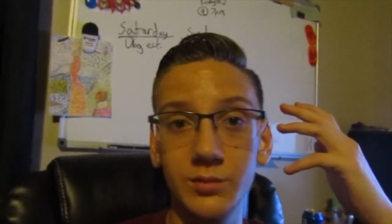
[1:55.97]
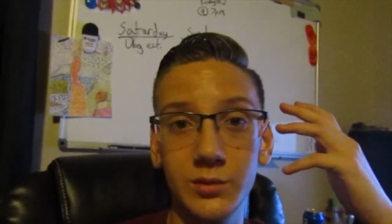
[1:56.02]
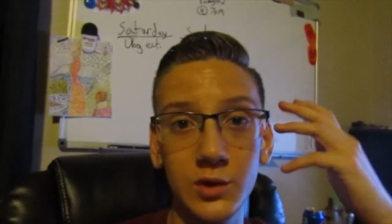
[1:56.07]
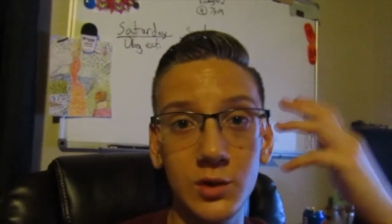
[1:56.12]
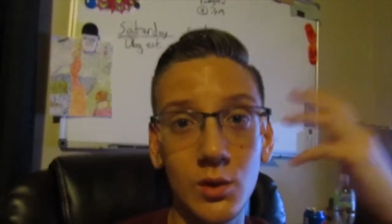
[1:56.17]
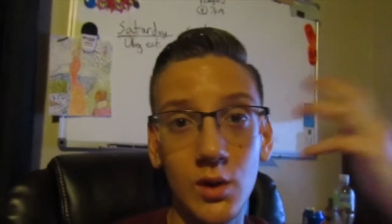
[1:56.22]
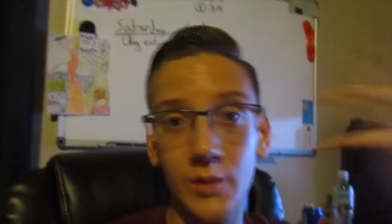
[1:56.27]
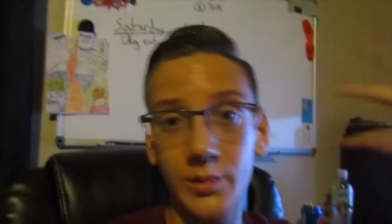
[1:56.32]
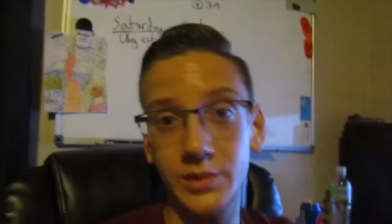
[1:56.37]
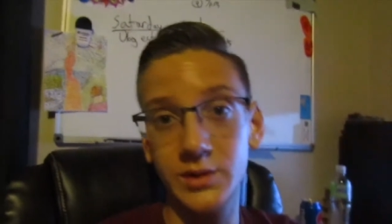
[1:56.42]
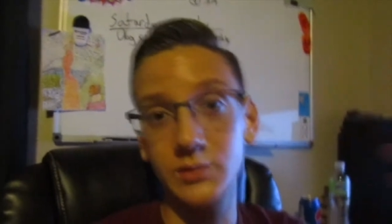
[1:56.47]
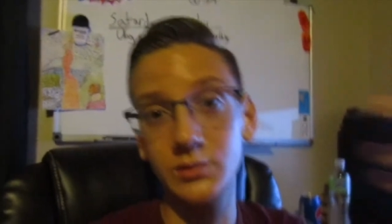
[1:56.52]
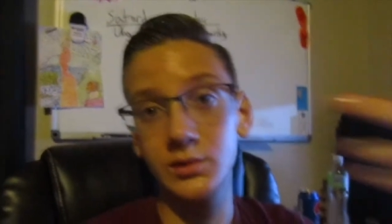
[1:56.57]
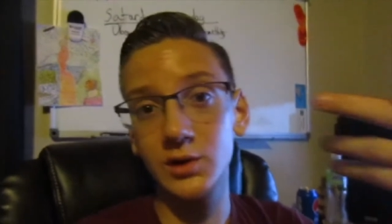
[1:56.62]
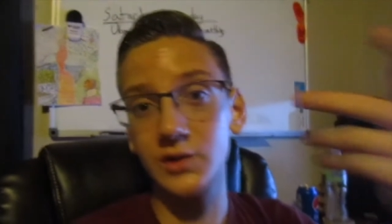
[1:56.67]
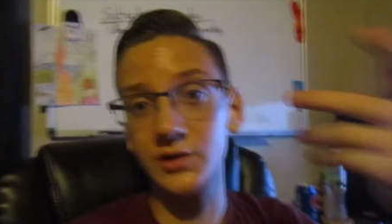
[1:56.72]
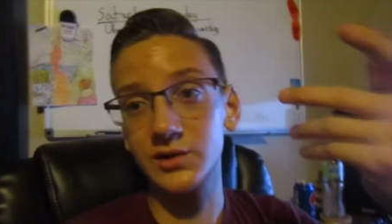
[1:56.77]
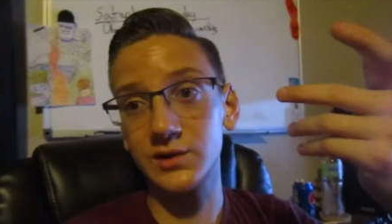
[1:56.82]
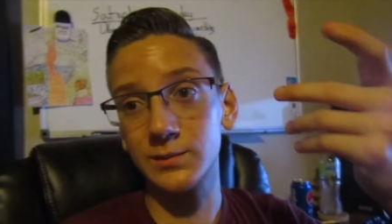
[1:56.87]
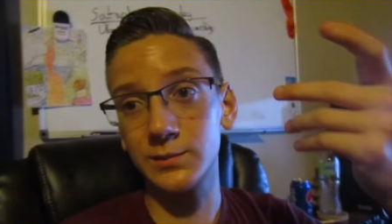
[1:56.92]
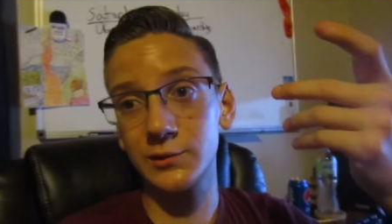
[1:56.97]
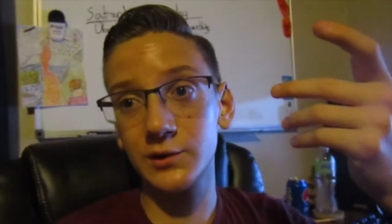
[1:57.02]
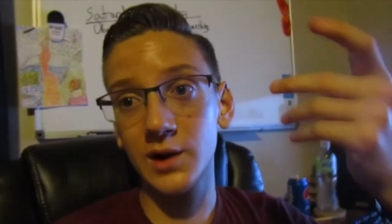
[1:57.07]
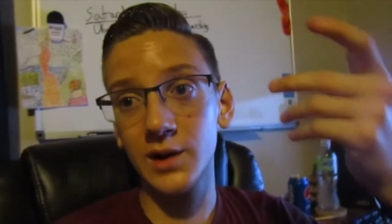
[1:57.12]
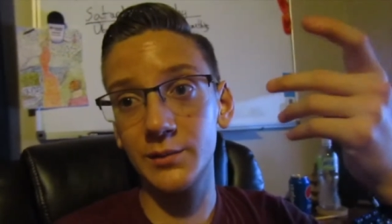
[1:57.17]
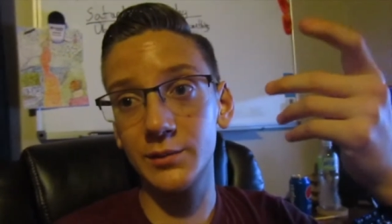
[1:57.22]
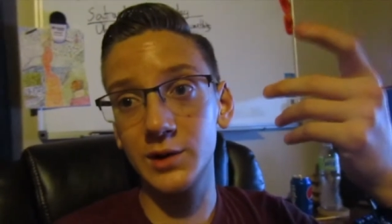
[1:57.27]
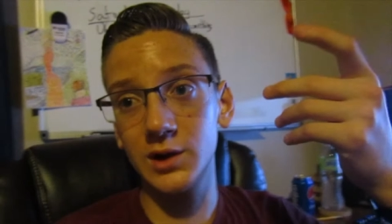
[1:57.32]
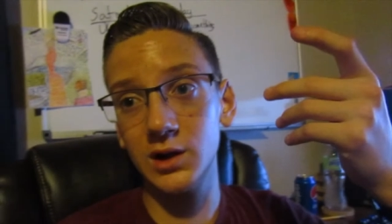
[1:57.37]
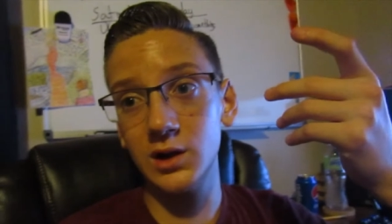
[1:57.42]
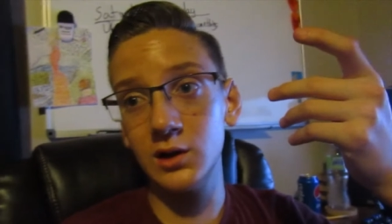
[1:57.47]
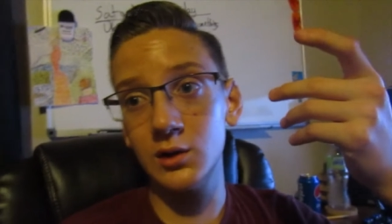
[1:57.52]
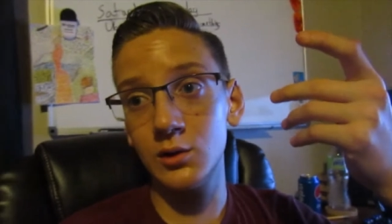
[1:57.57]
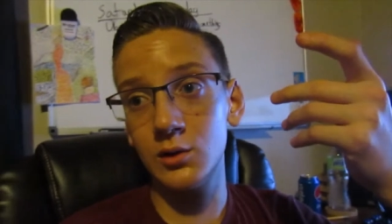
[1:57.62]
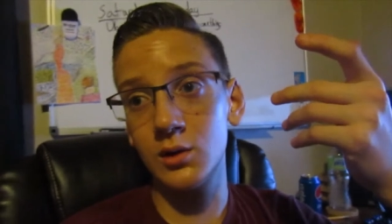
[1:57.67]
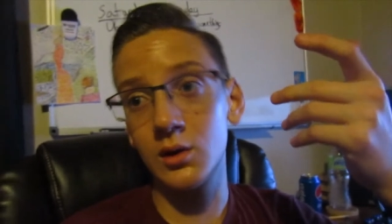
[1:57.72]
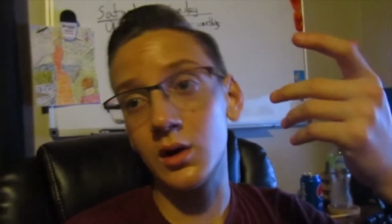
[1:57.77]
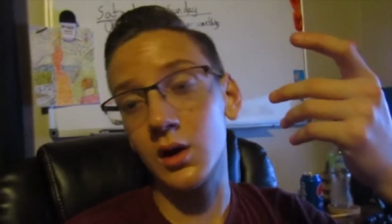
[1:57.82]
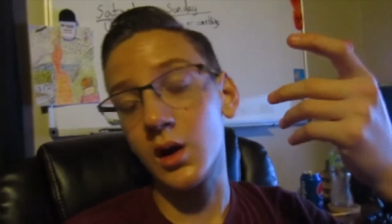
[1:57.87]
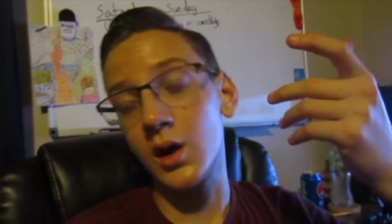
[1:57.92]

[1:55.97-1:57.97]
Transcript: you want people to go subscribe to you.